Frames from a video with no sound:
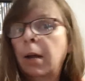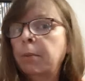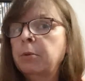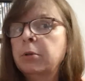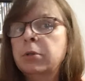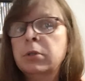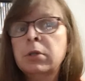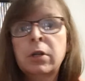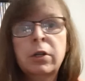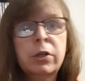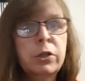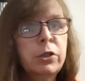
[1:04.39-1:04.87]

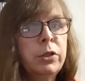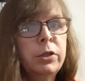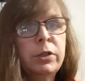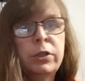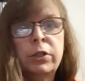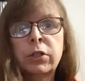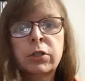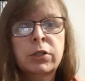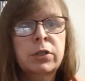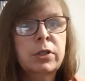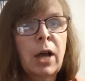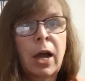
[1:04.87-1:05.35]
just going
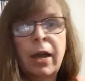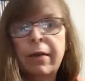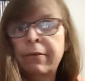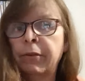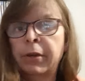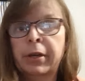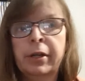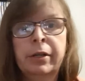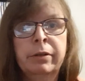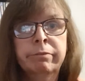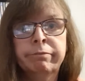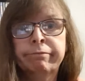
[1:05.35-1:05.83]
to dive
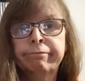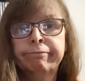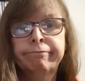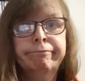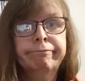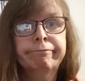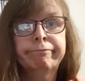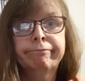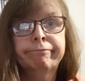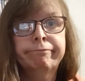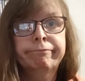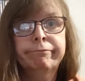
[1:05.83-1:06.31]
in.
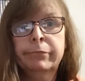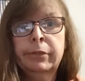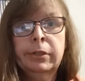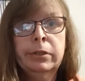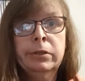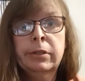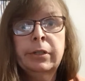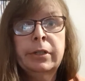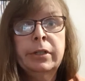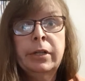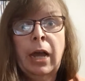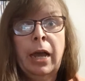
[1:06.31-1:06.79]
I
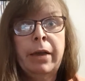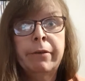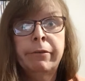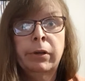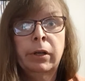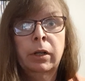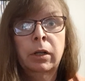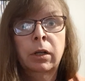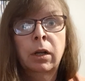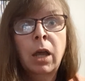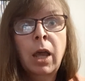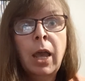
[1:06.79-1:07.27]
was going to dive
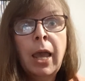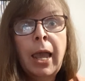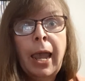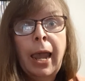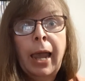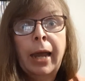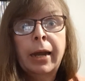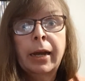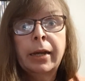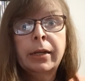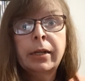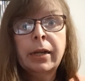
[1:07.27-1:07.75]
in.
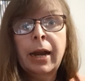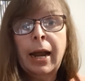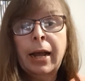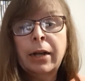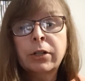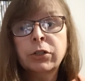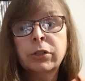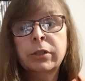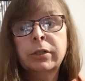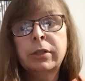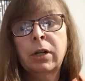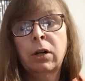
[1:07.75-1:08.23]
And I did
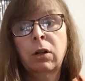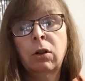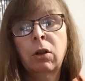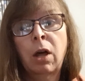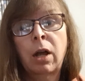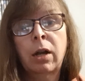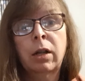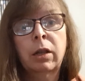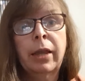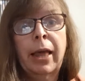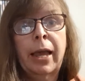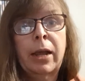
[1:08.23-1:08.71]
a
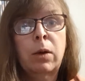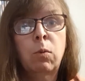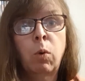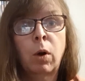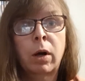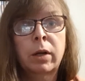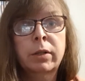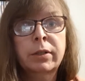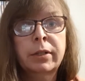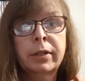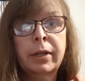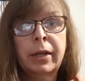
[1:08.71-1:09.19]
lot of
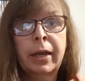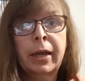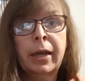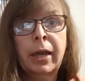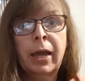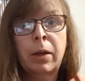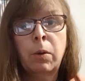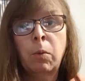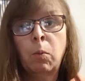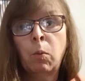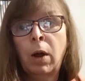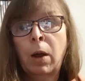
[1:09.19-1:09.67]
legwork today.
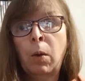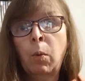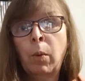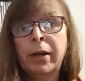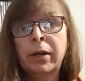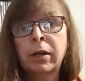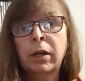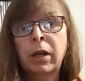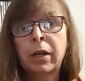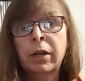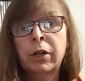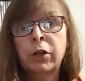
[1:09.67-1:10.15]
I went
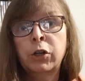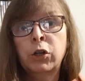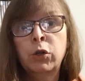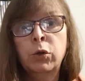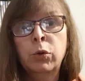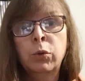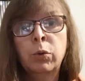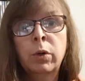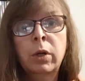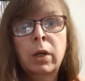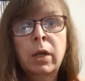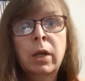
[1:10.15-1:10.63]
and got a
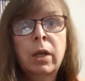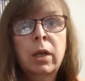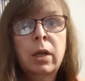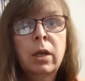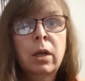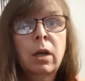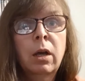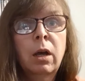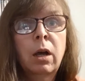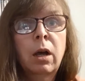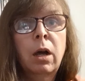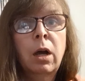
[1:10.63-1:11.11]
new
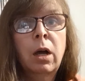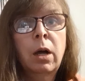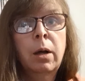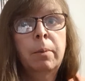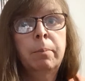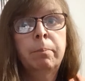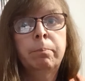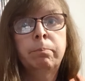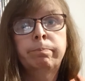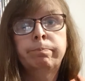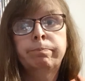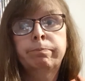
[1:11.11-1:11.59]

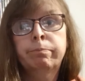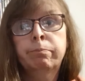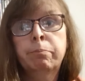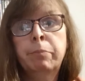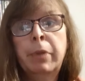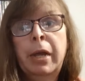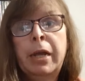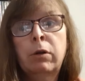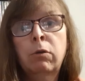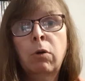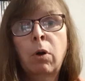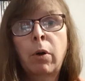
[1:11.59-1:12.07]

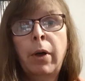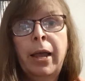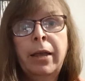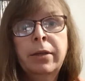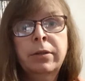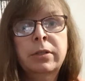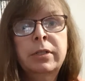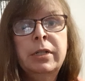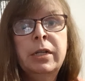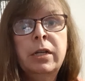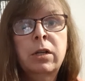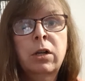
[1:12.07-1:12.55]
micro
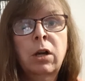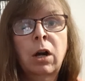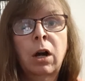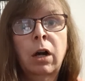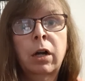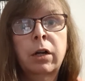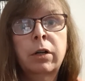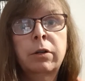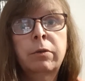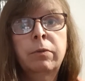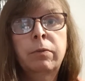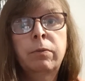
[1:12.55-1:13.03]
SD
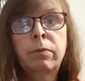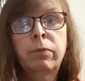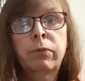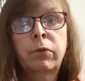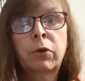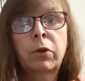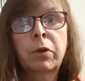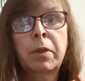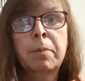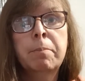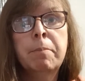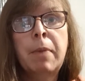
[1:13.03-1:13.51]
card
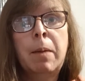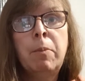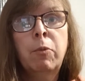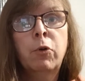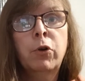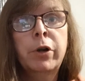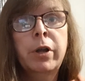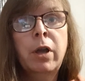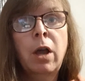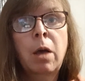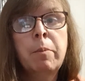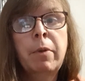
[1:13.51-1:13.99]
for the
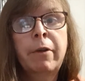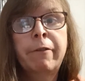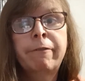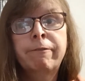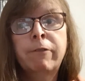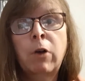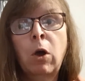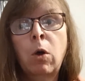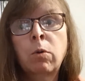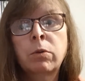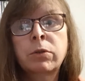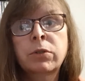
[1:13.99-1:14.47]
memory on my
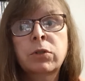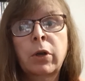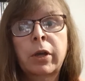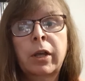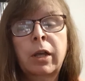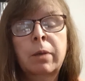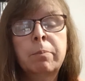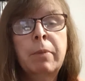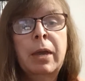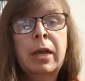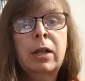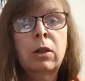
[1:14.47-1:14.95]
phone so I
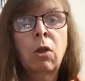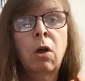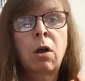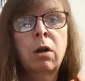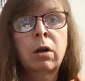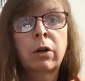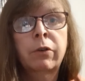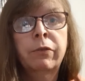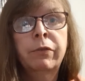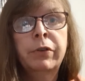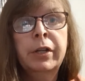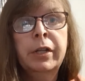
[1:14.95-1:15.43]
could make
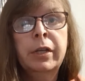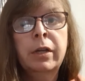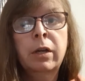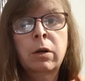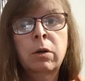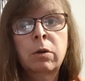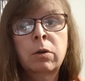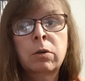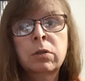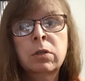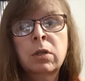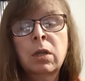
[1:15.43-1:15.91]
longer
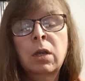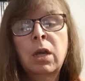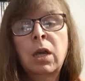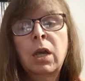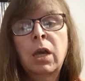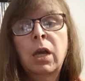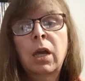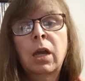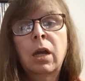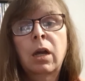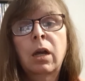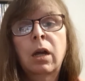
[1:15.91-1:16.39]
videos.
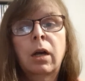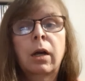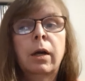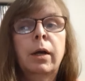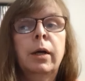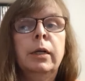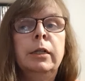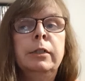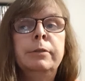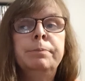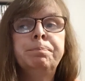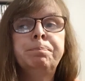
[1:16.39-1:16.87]

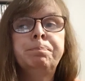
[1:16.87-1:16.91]
I